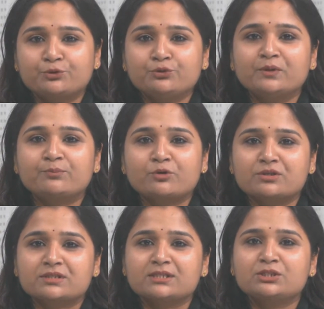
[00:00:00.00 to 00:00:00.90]

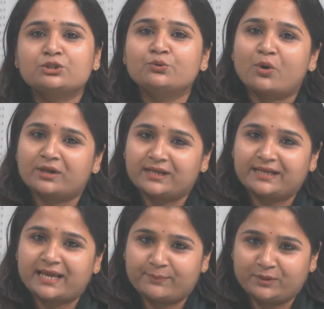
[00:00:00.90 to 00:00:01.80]
process through online
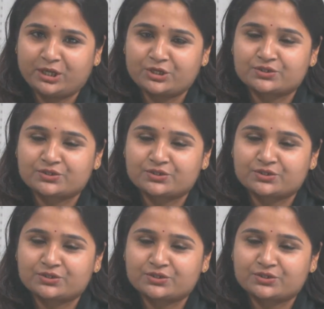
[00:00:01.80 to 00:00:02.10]
application.